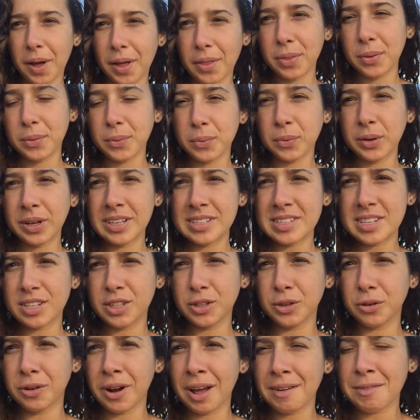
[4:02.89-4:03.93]
And the reason
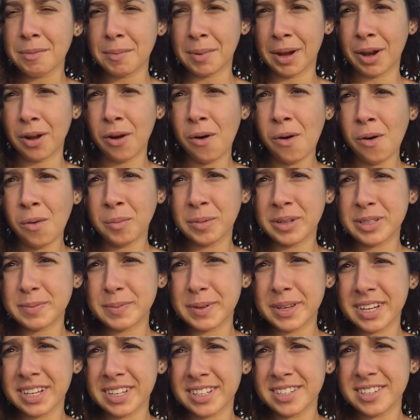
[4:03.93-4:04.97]
you don't have them at home is
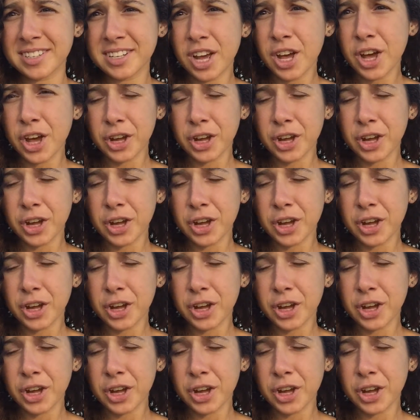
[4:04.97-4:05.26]
because